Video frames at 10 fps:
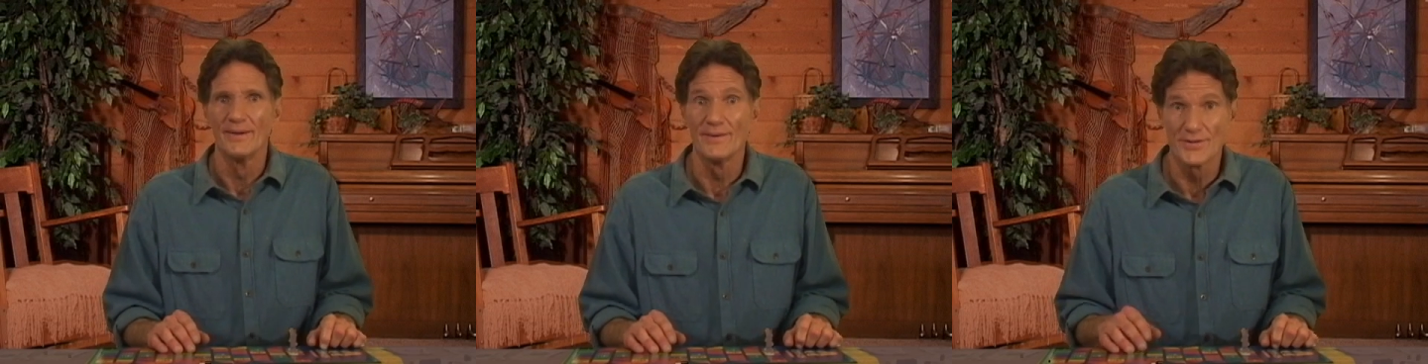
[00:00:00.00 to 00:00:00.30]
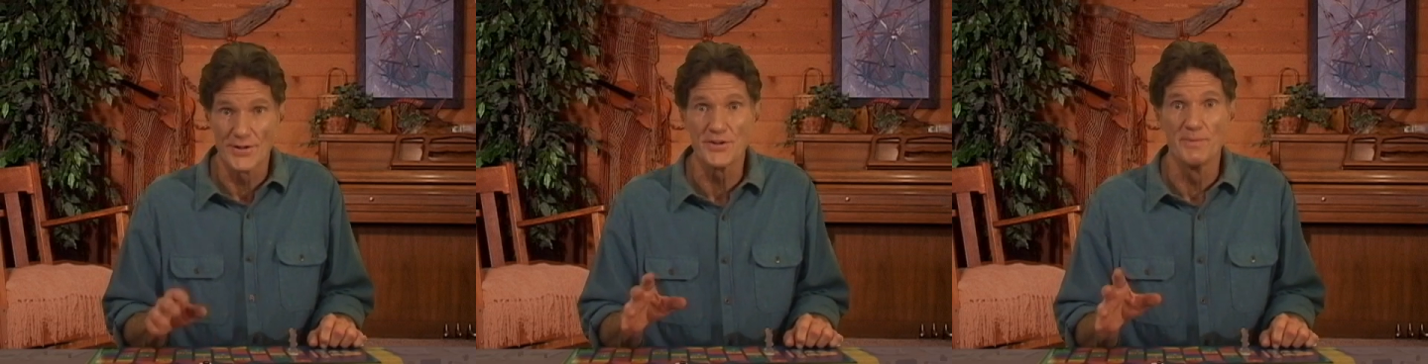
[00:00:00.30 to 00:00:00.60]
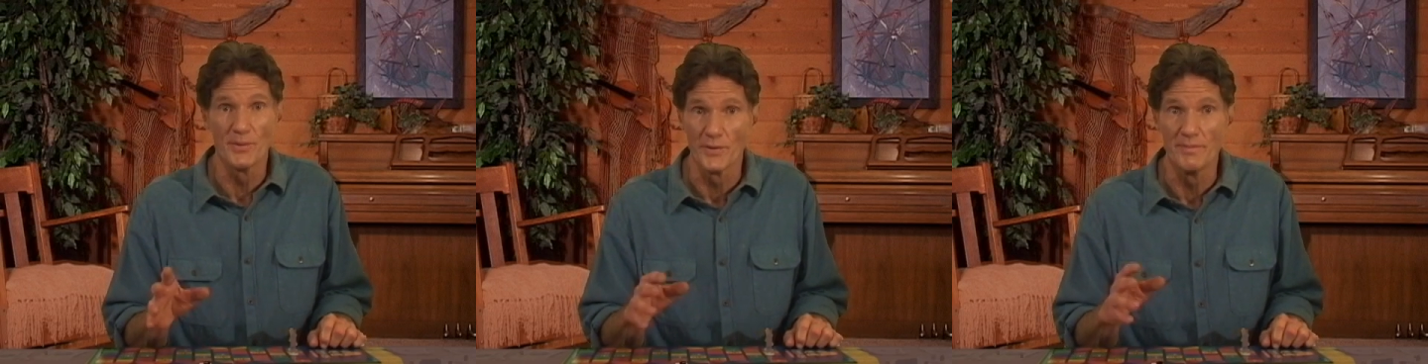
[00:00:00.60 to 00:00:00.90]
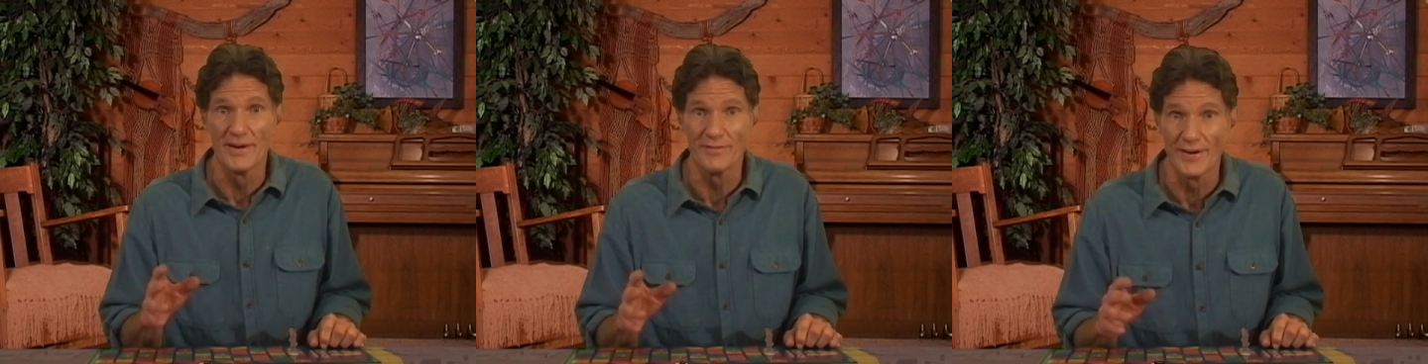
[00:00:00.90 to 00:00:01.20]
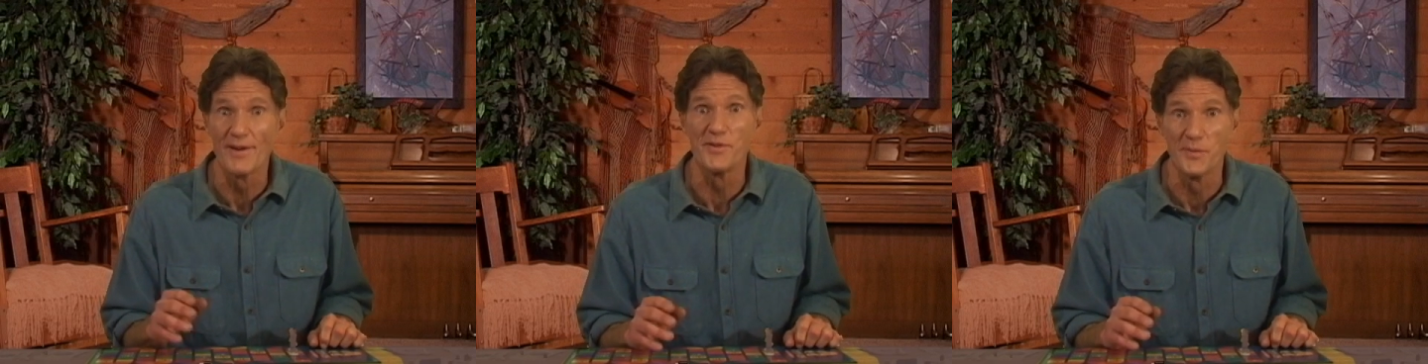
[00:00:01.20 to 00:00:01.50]
the system that would
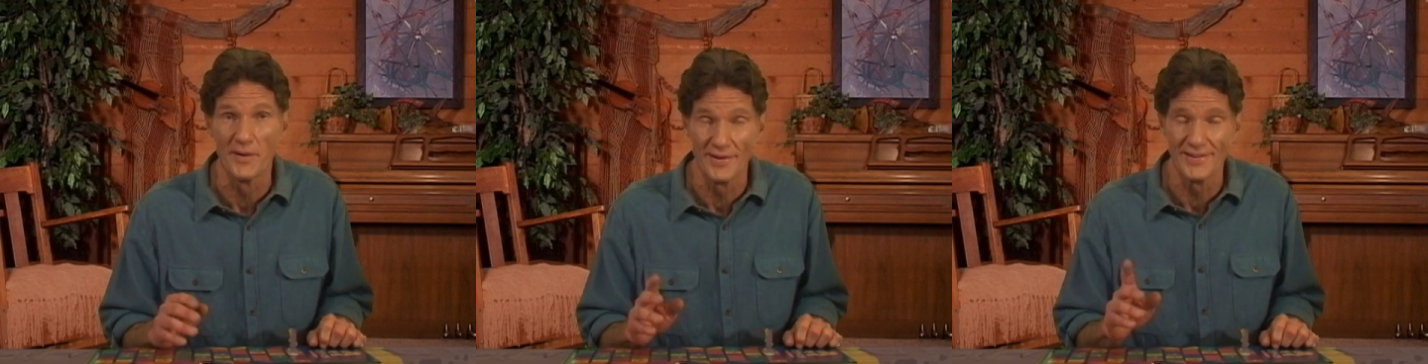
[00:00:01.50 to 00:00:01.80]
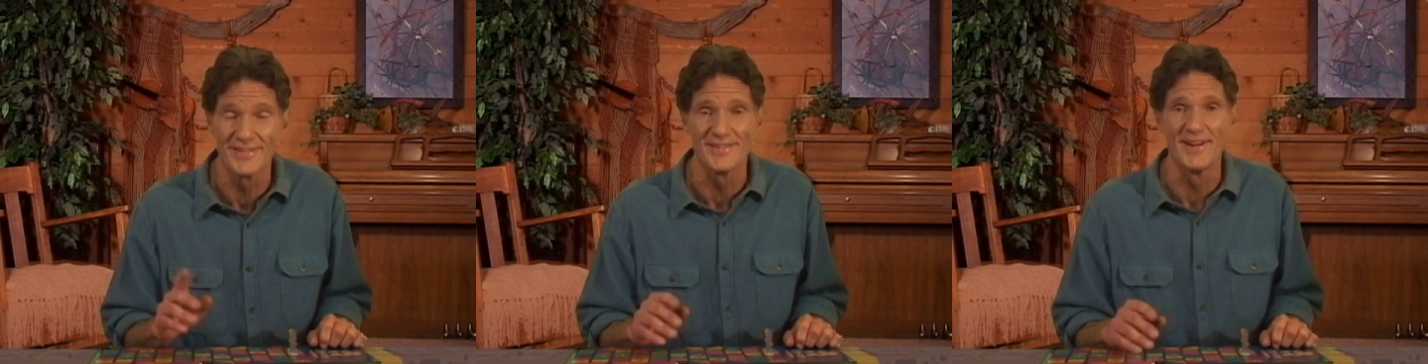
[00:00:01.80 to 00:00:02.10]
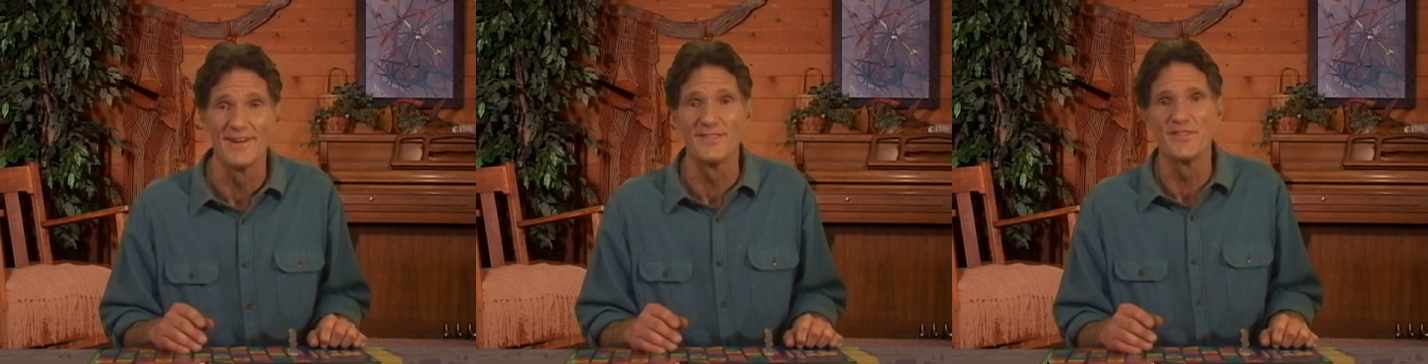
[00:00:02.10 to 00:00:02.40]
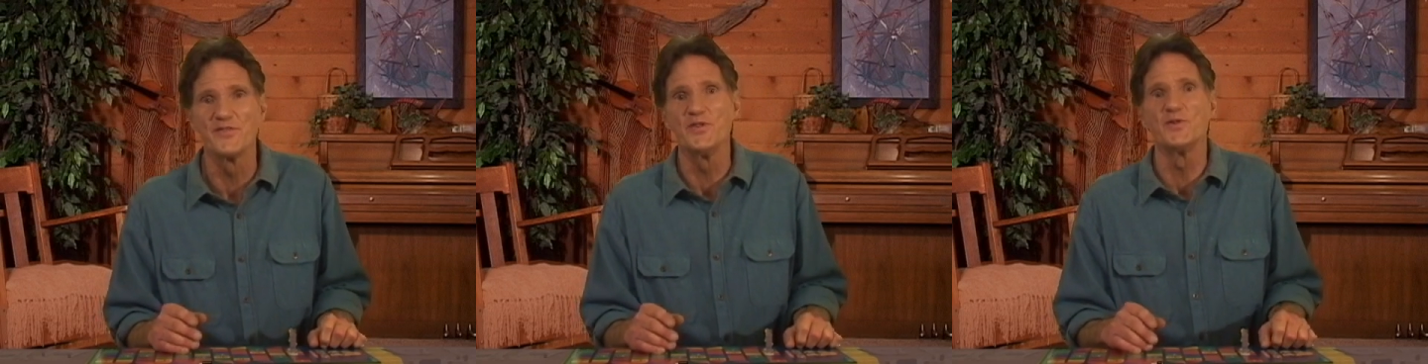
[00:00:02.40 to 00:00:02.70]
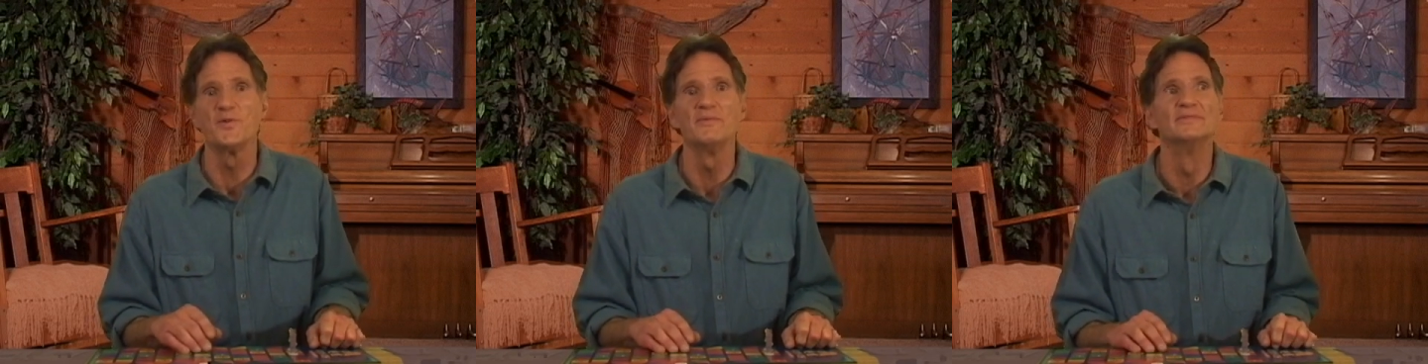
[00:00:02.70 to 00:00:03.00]
benefit everyone instead of a
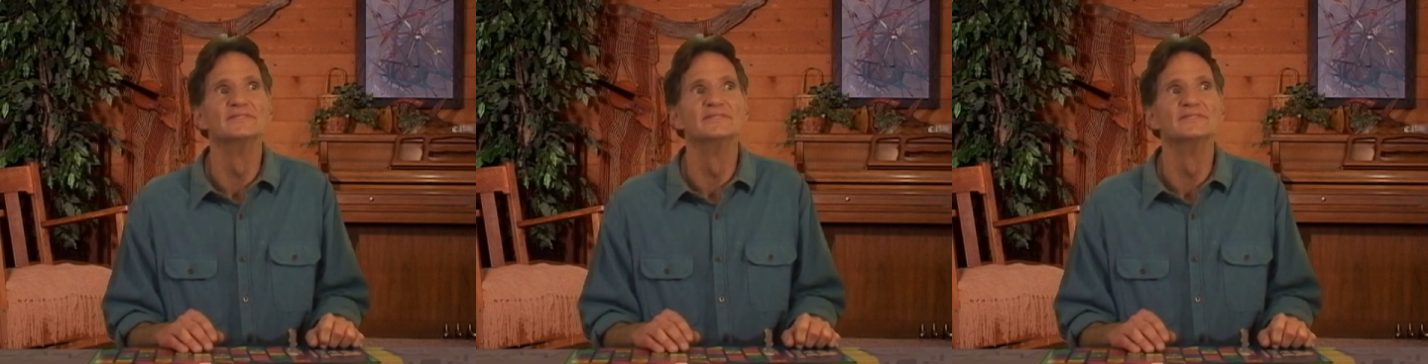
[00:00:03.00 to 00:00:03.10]
few.